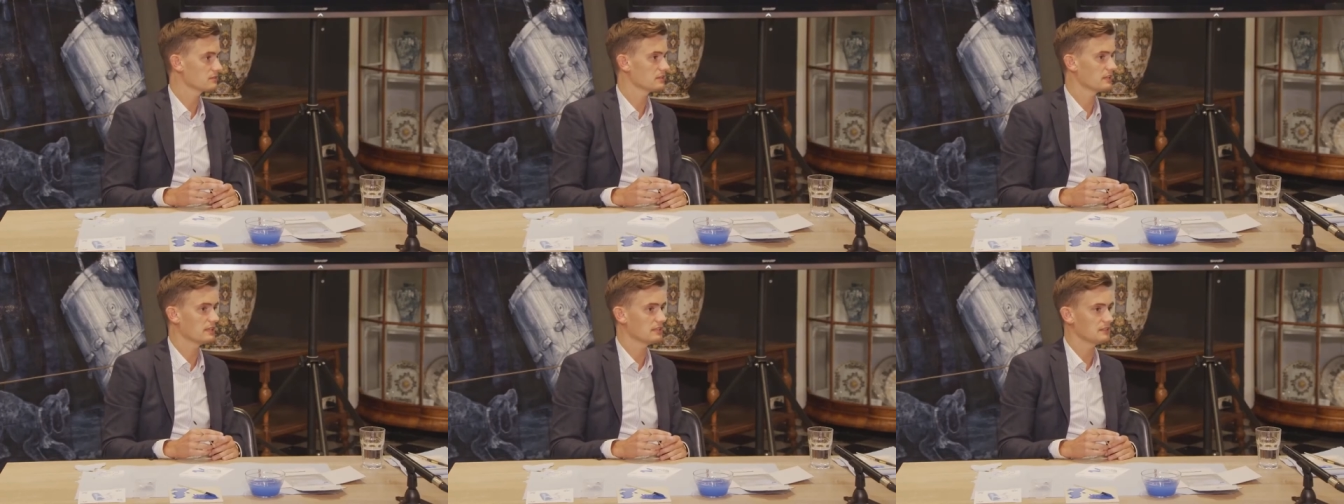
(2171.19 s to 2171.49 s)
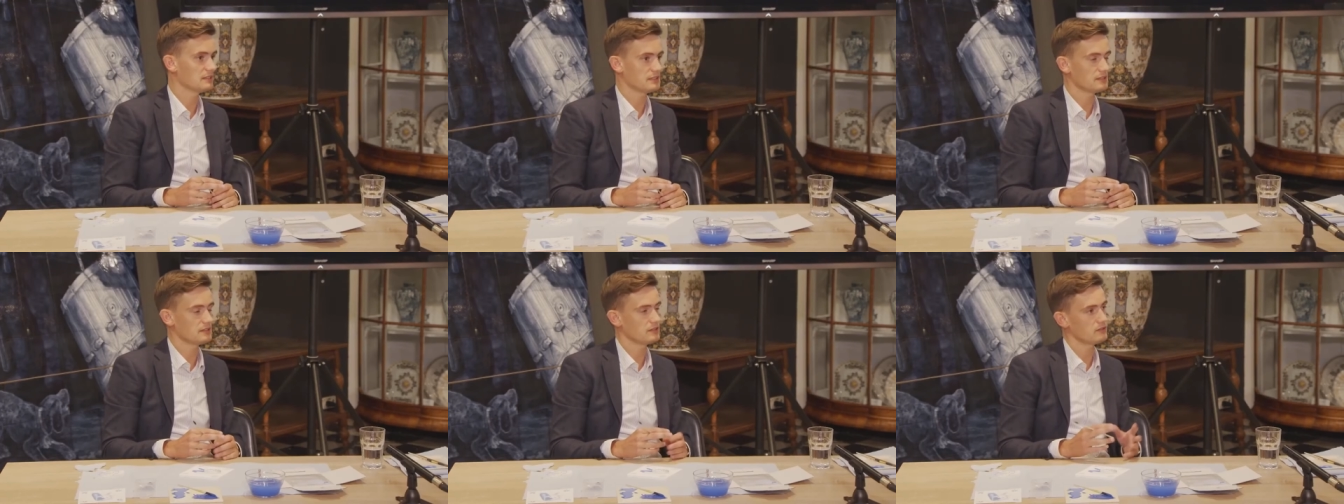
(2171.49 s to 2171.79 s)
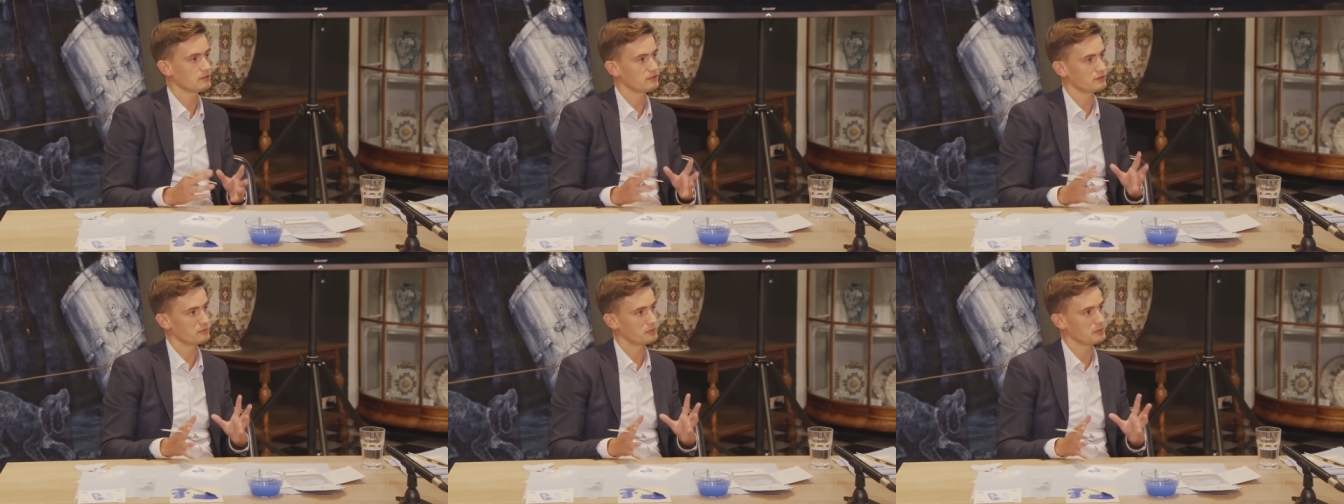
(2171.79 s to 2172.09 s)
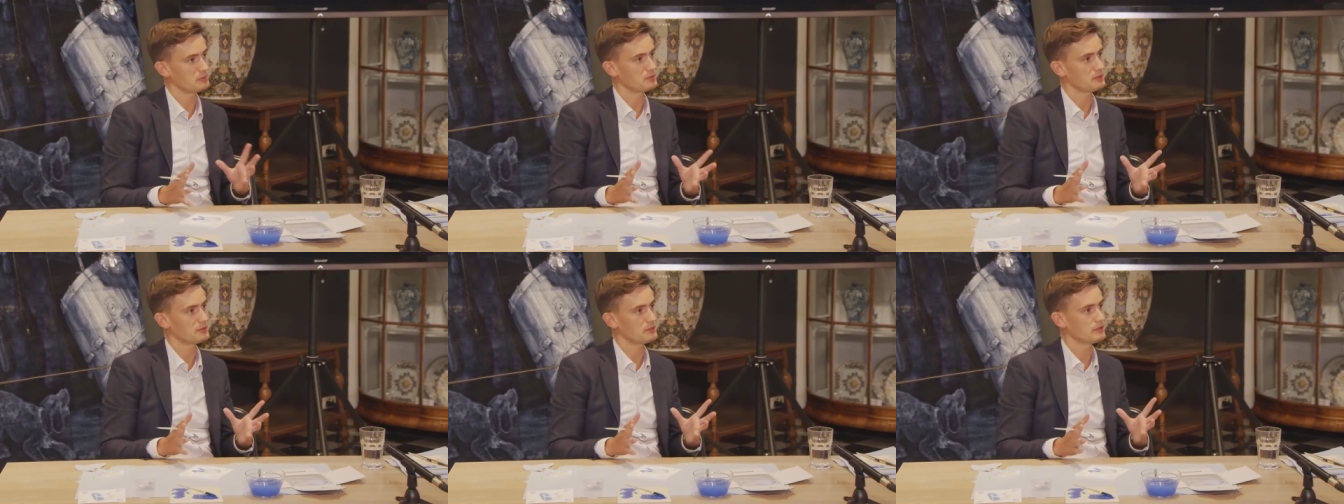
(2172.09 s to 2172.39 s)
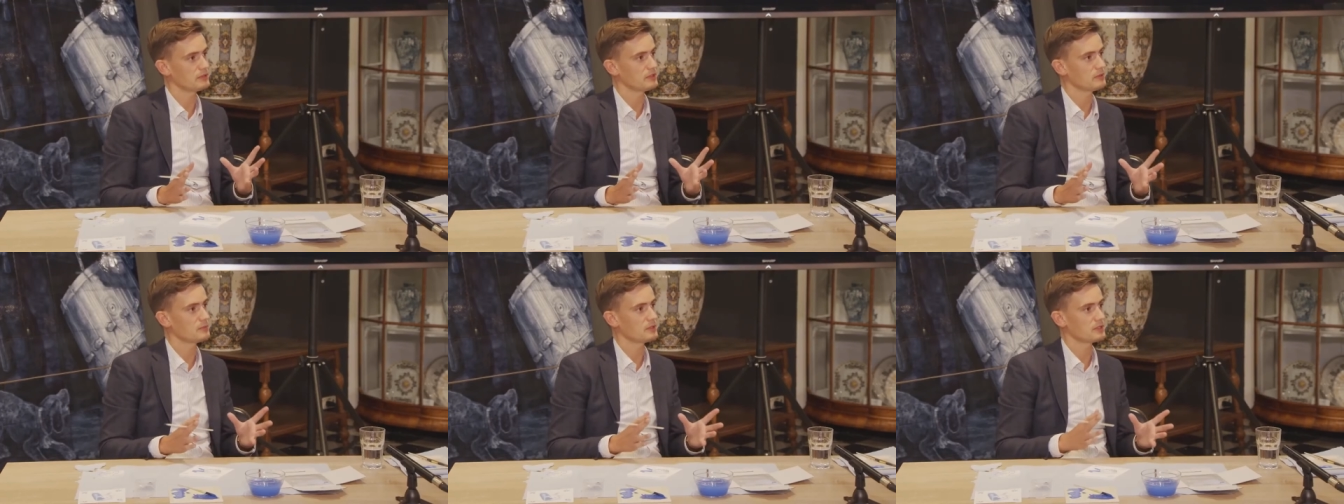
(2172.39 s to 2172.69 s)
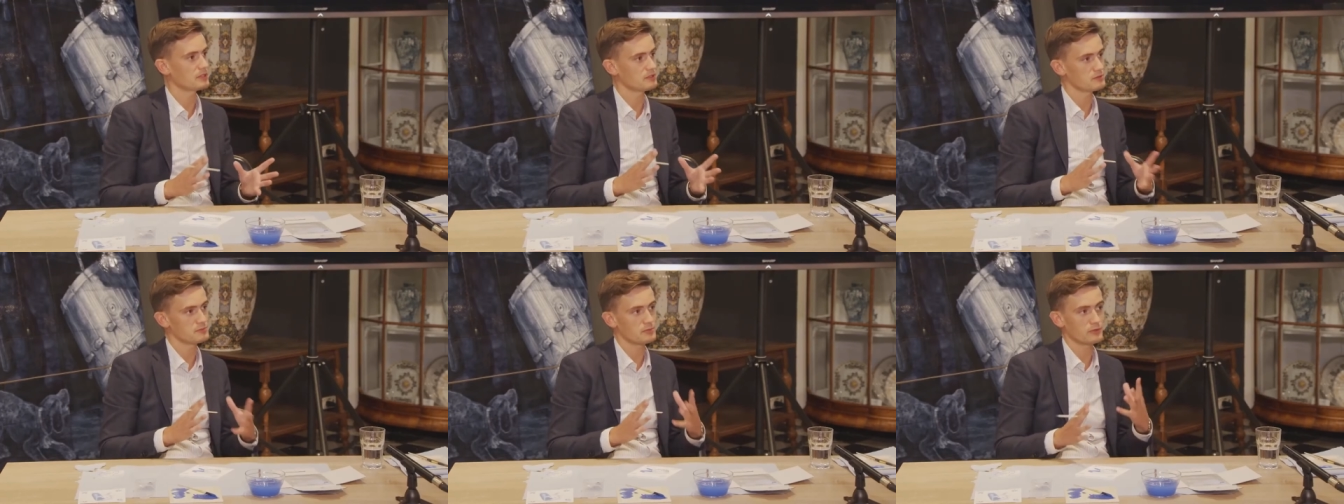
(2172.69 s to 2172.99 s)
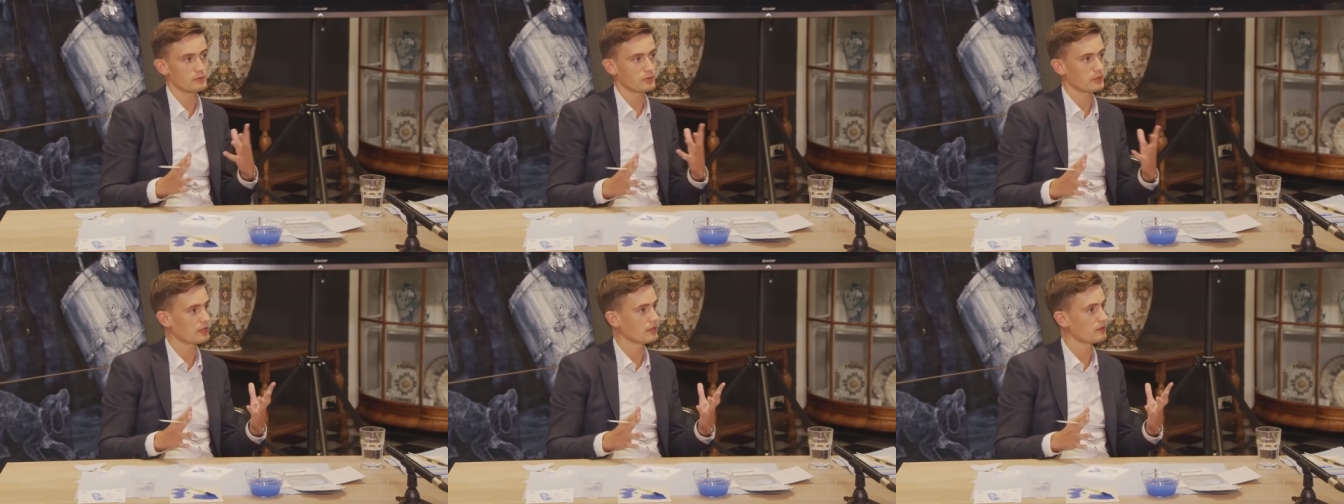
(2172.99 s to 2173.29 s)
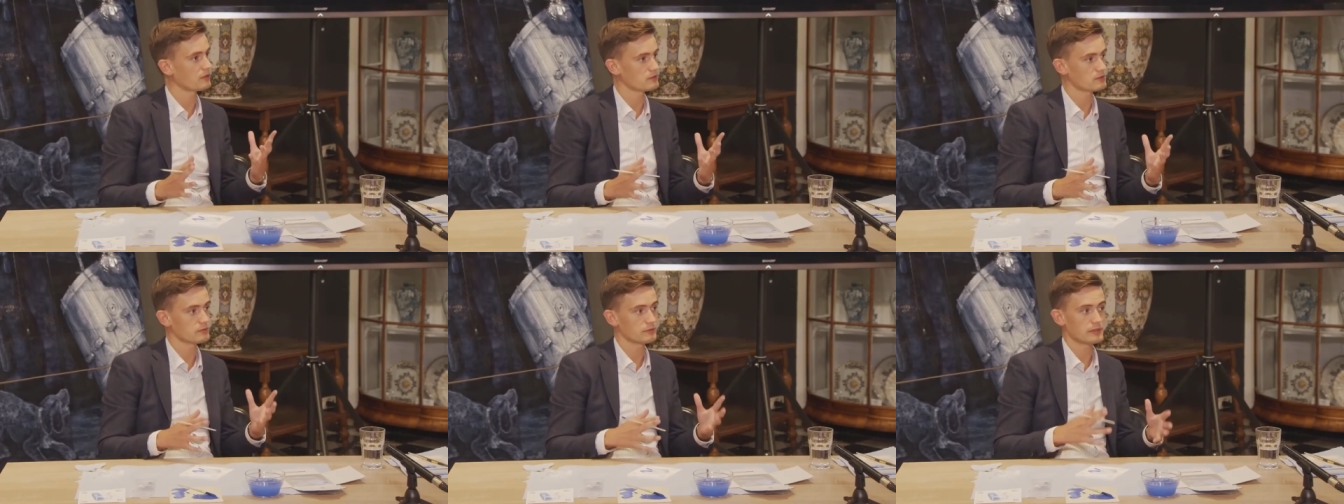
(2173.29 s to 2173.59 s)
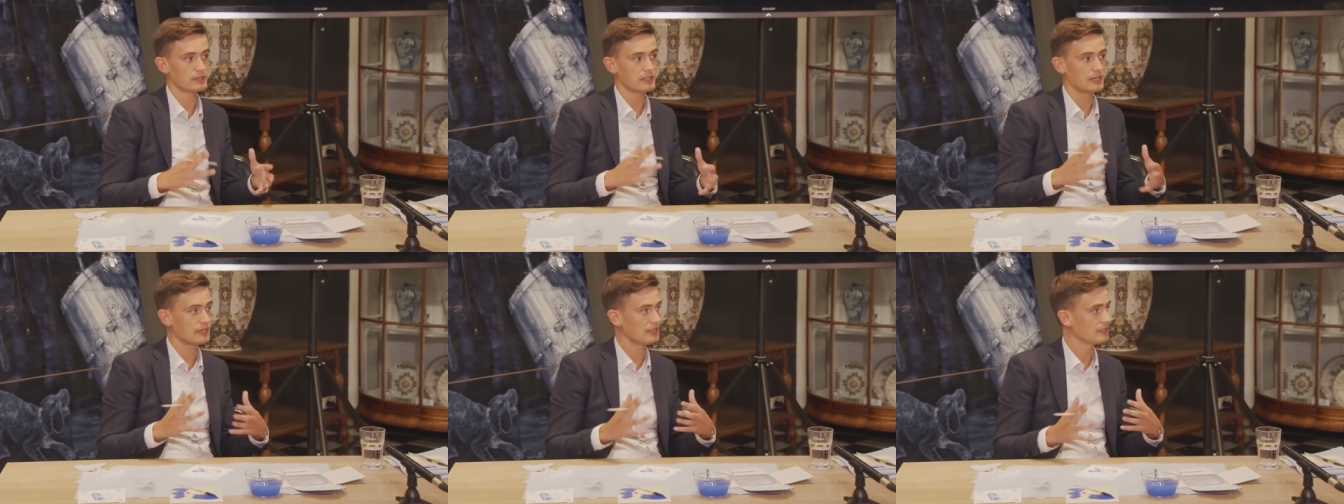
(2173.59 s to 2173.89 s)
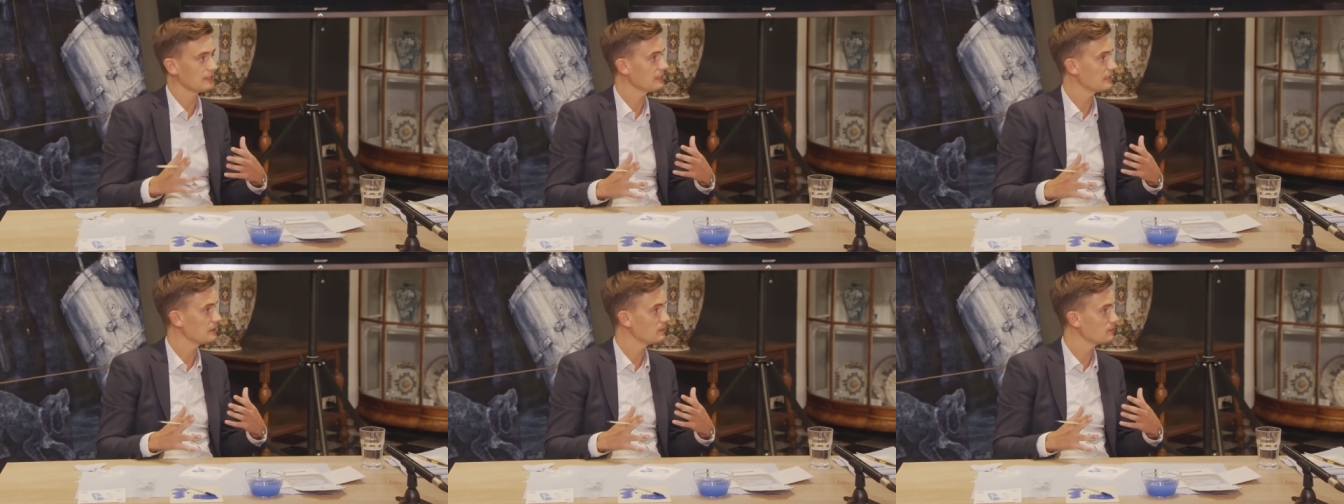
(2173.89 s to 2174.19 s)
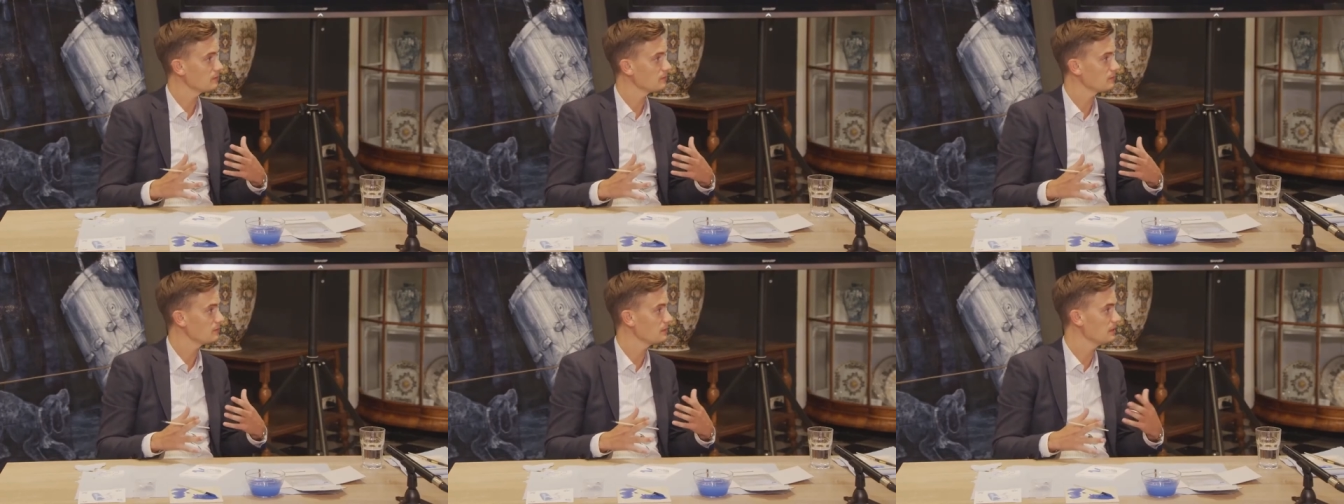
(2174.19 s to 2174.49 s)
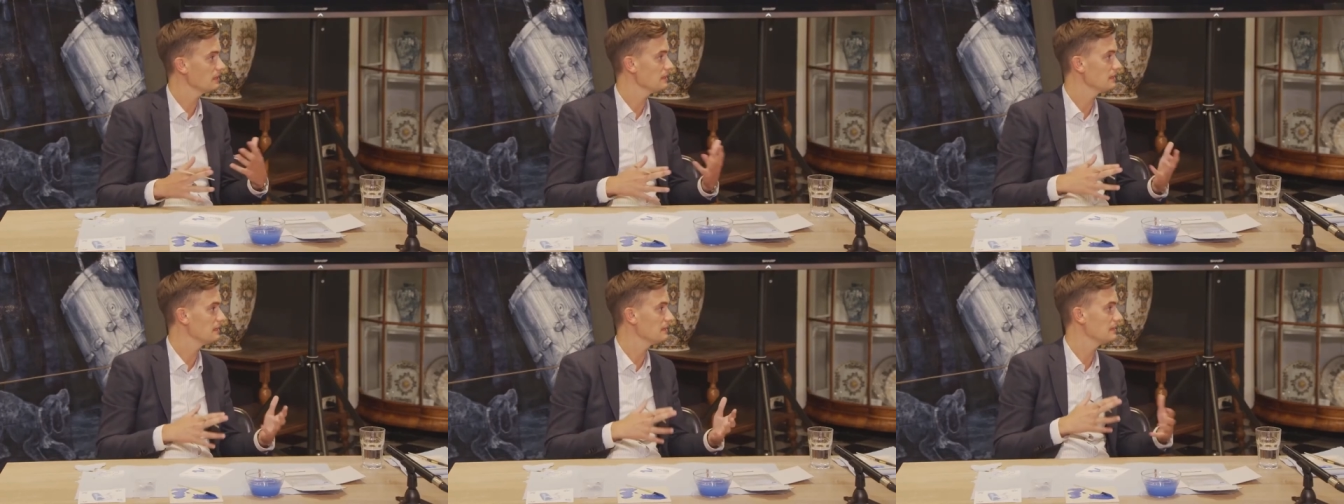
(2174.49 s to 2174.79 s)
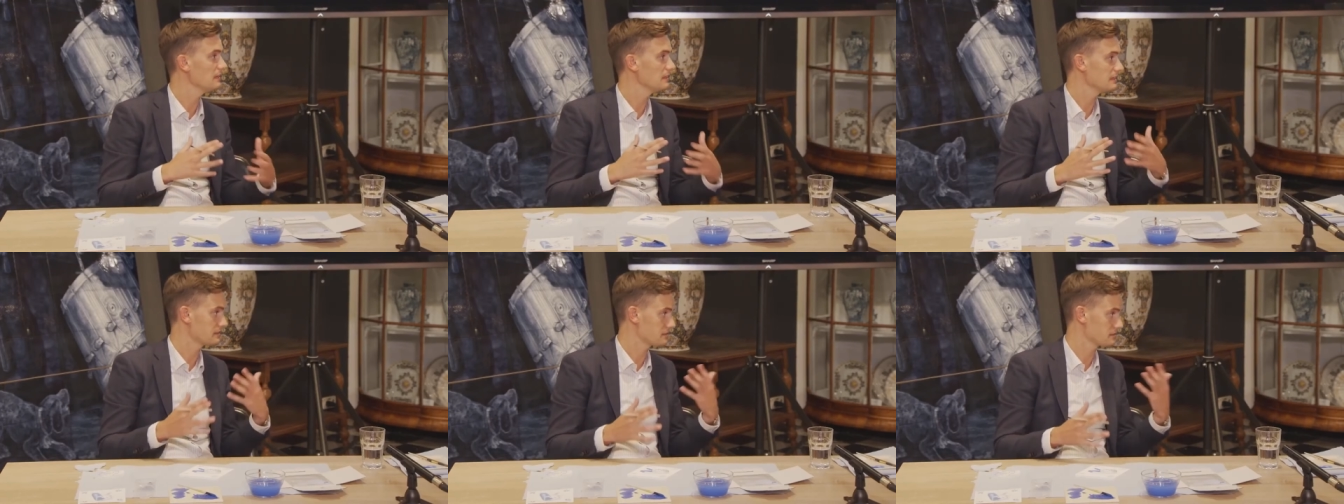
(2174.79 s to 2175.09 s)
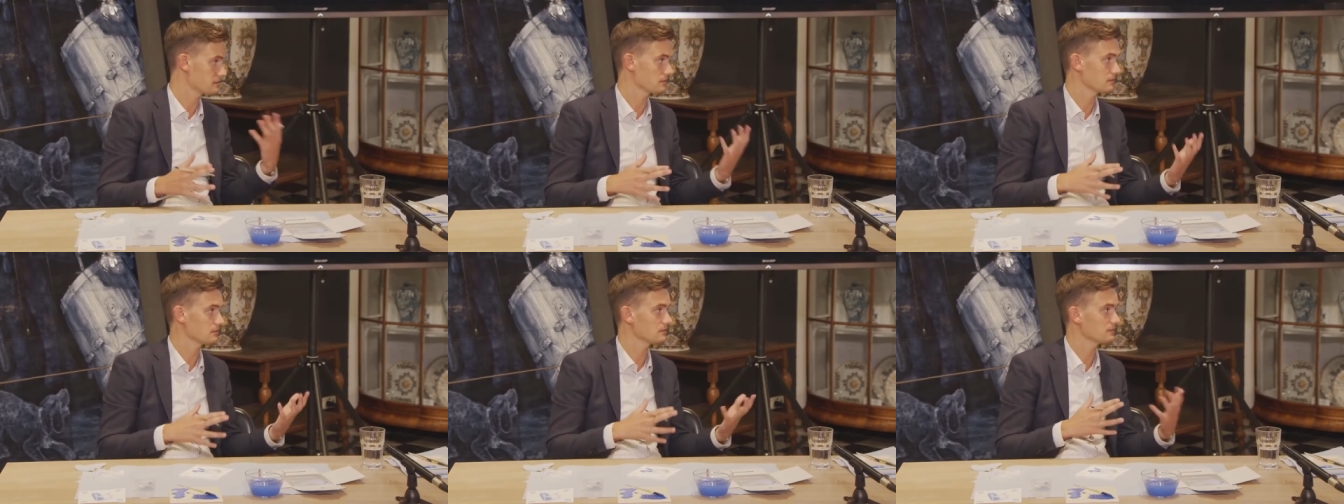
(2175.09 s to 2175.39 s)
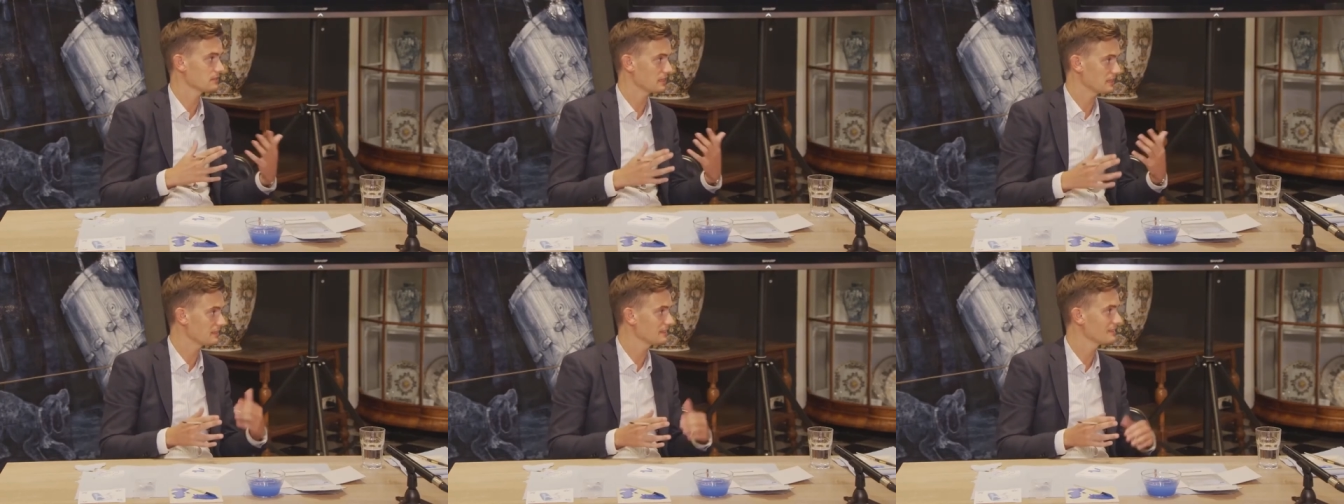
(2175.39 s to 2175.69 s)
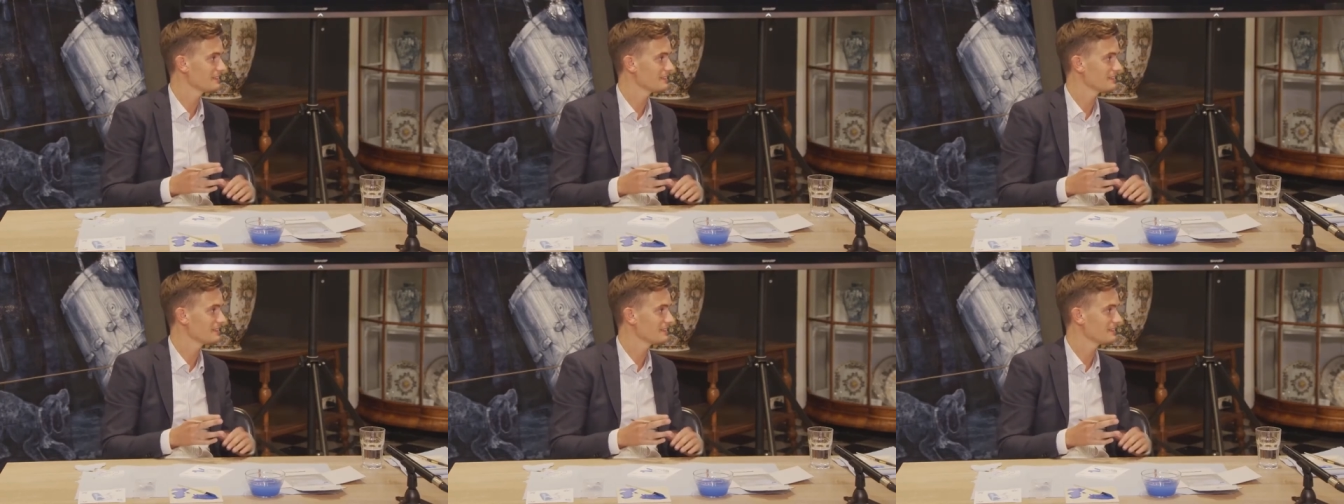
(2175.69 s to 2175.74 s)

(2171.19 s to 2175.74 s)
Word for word: Nice. Yeah, I don't know if people know him, but he's been working also with the KLM. Uh, so yeah.